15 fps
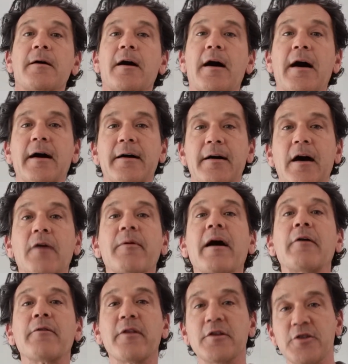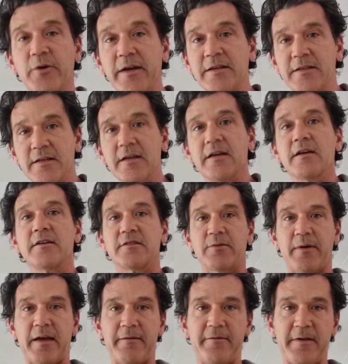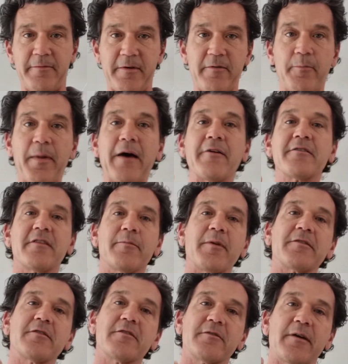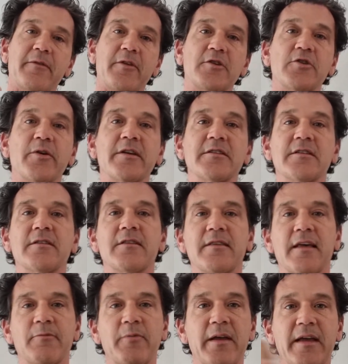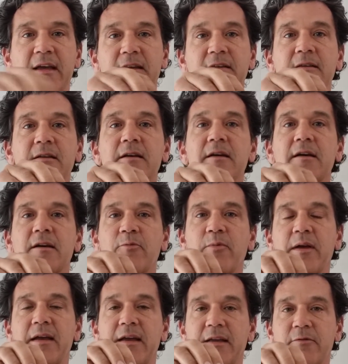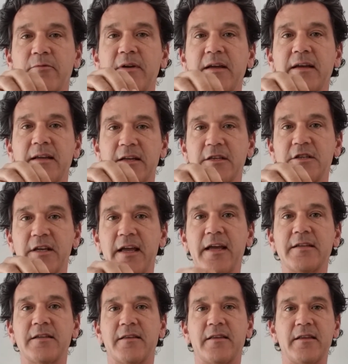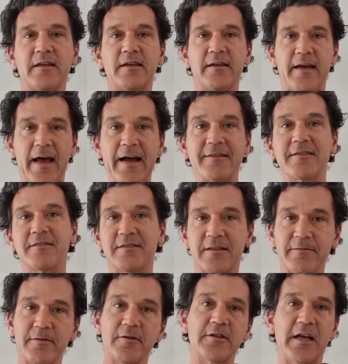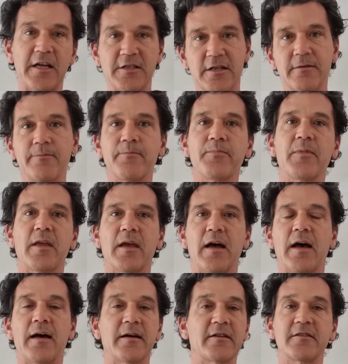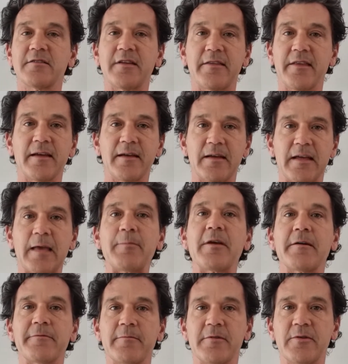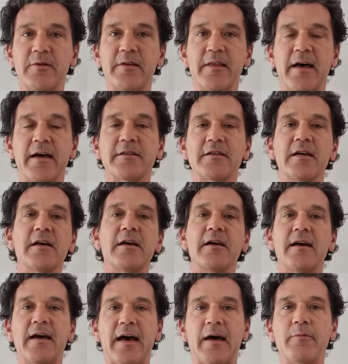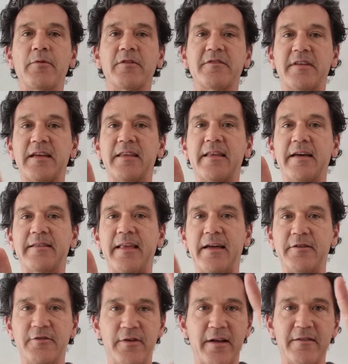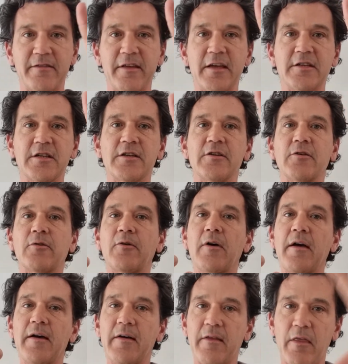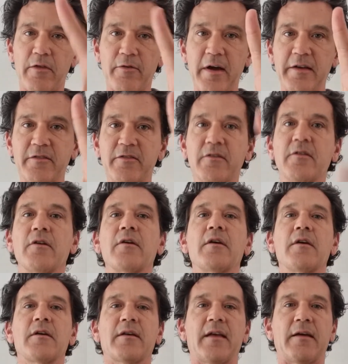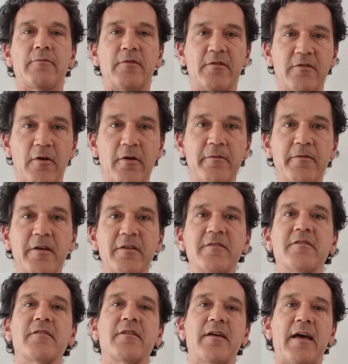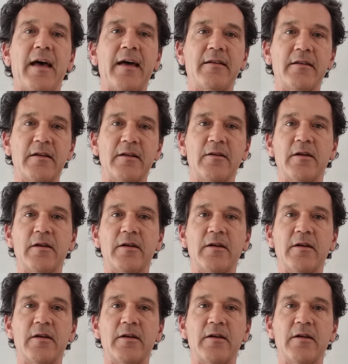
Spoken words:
around the joint. So if we have a balance of the muscles around the joint, then we can reinitiate the axis of rotation because there's nothing keeping it from doing that. And we'll see that that translational thrust can resolve this, and